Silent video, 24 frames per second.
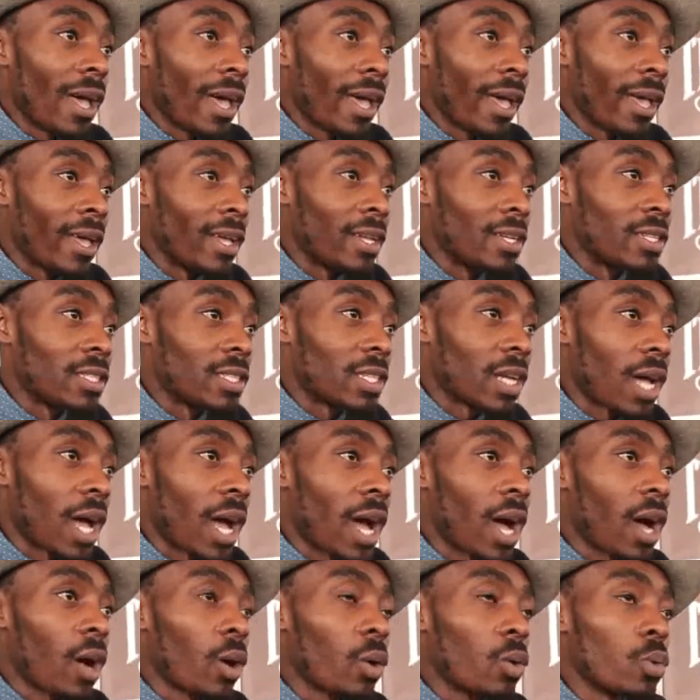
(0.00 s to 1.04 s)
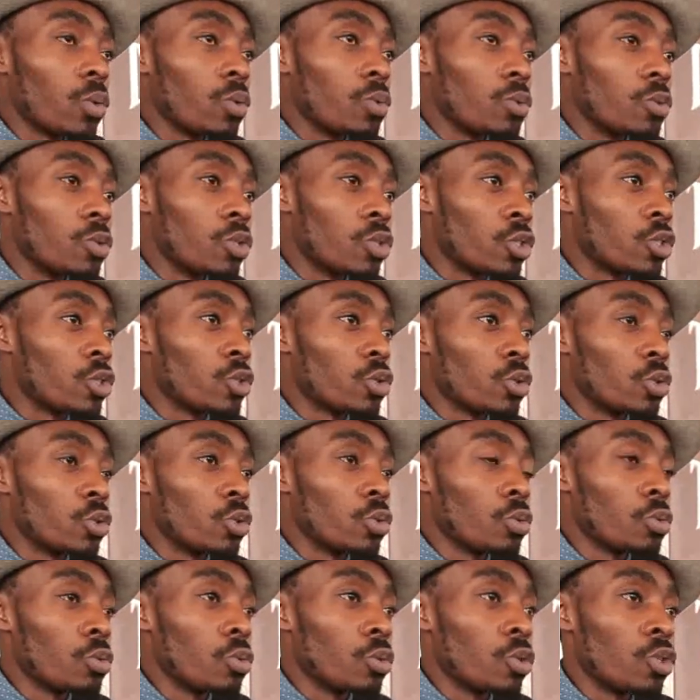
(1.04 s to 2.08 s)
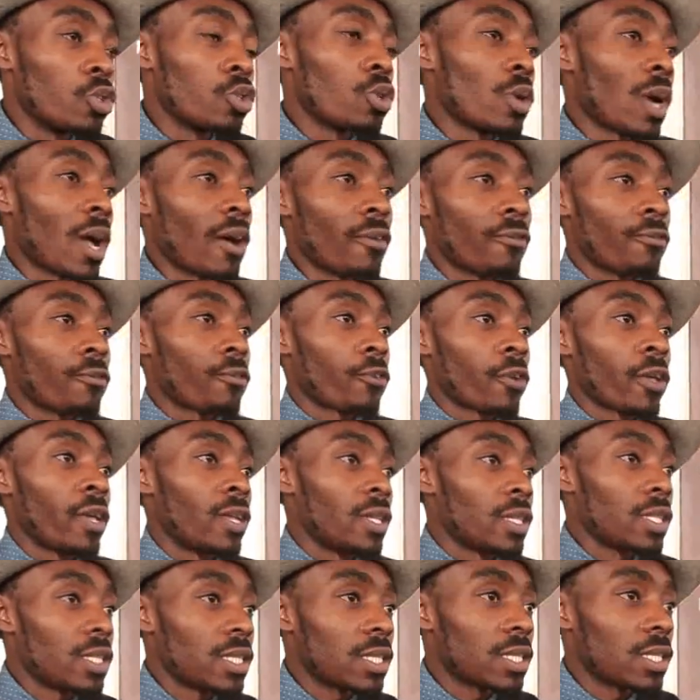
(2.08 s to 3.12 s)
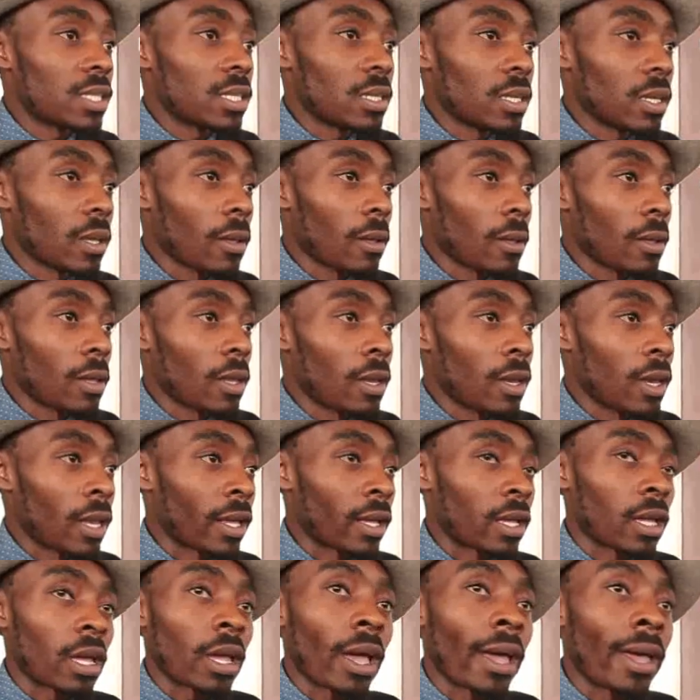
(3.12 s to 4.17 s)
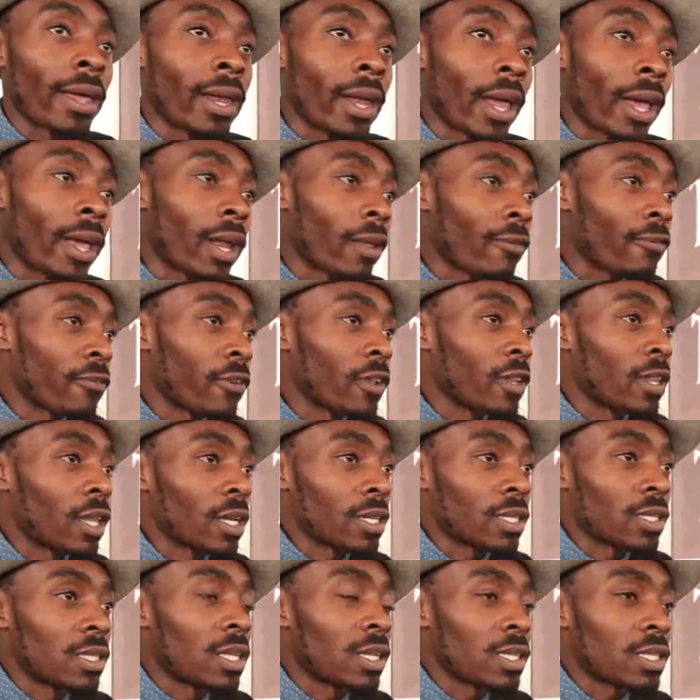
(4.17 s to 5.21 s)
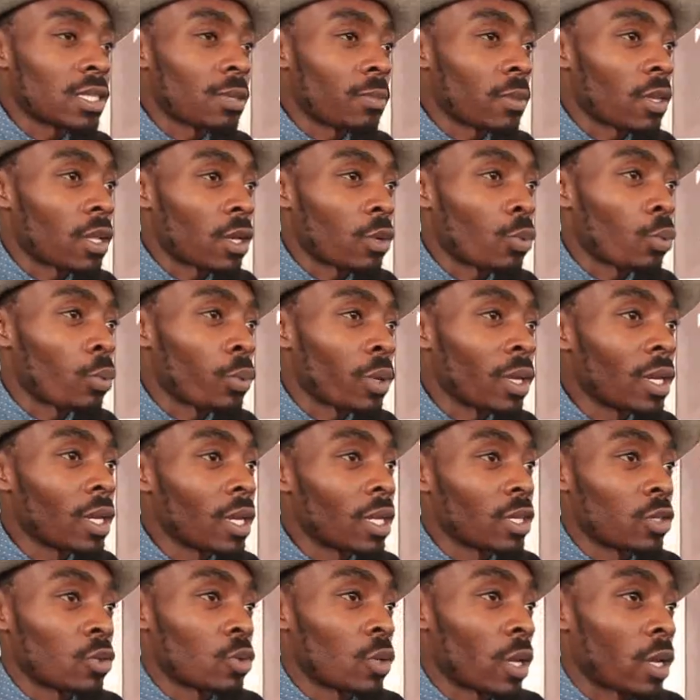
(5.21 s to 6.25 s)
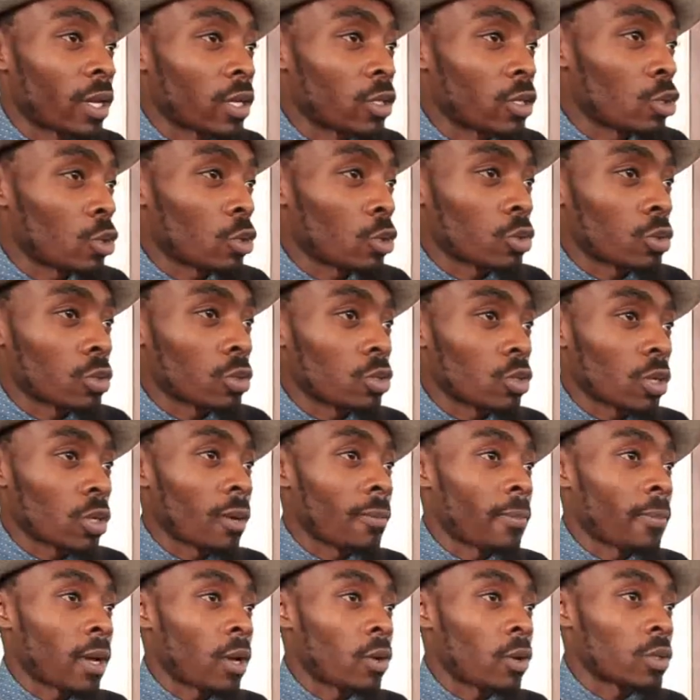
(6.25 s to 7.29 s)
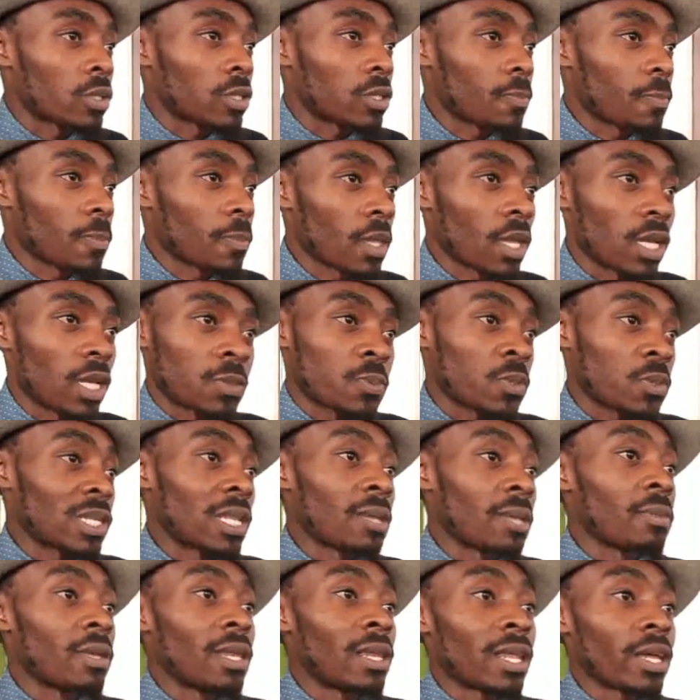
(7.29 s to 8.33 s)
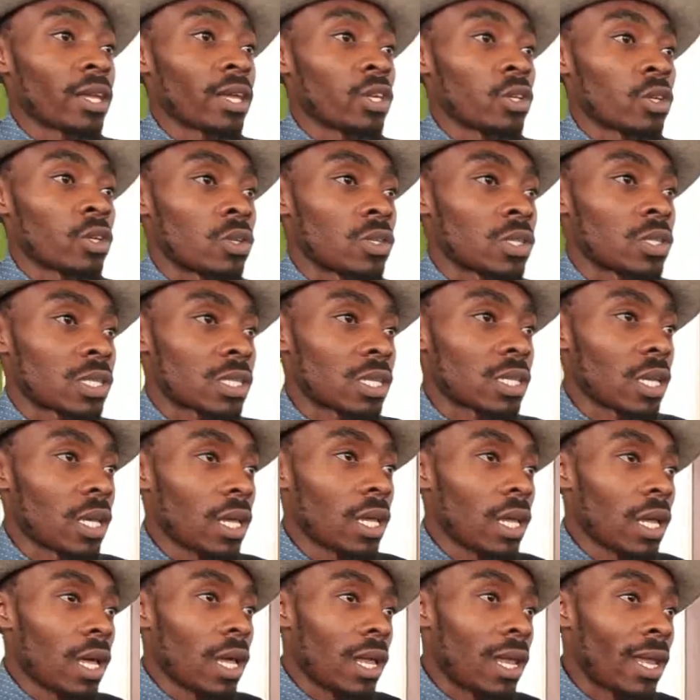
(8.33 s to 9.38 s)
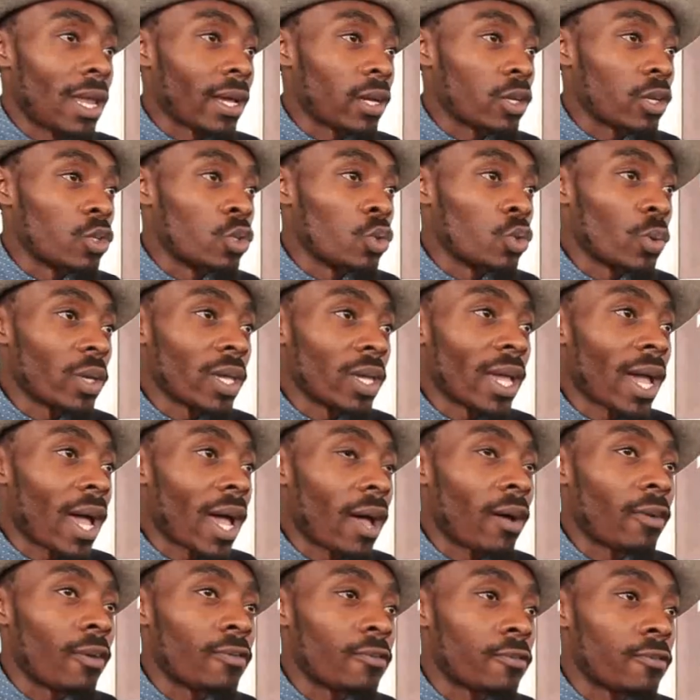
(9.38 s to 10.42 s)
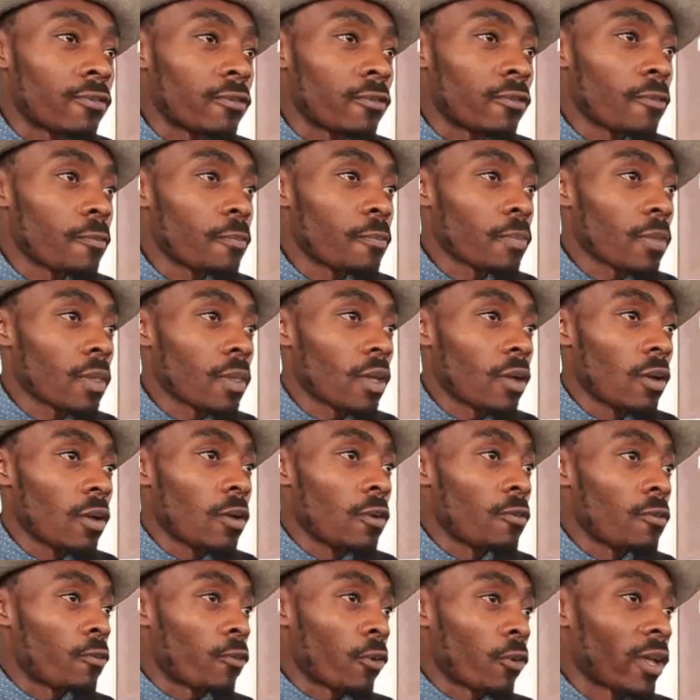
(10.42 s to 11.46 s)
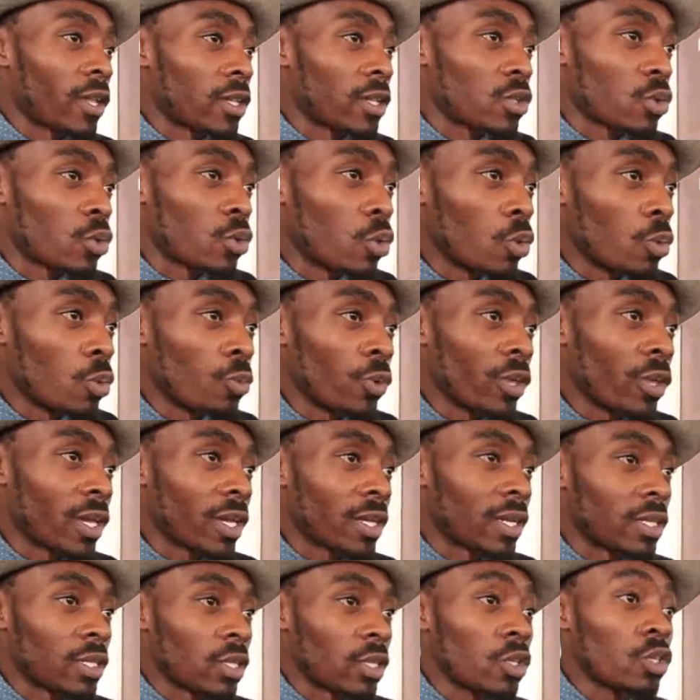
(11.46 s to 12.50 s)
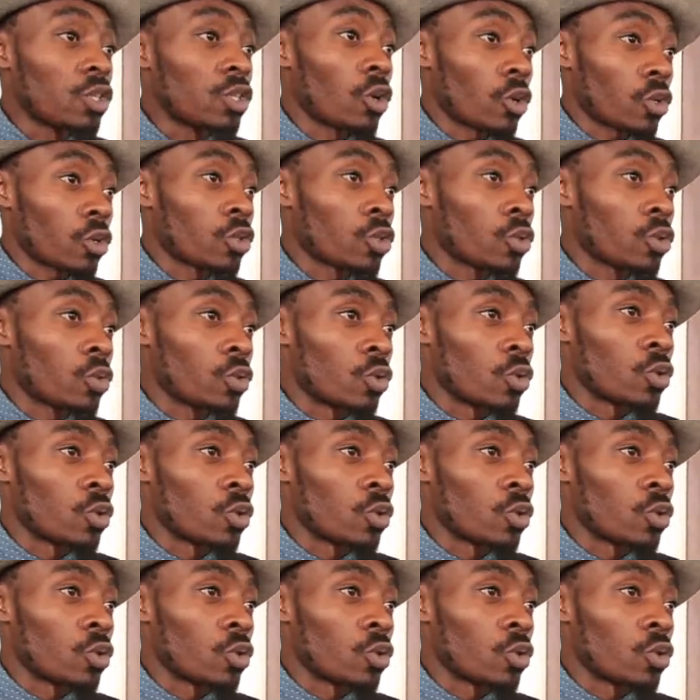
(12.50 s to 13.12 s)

And how do you have friends like, and I feel that that's something that we need to like talk about, especially millennials. Like, do we have friends whom we can talk to?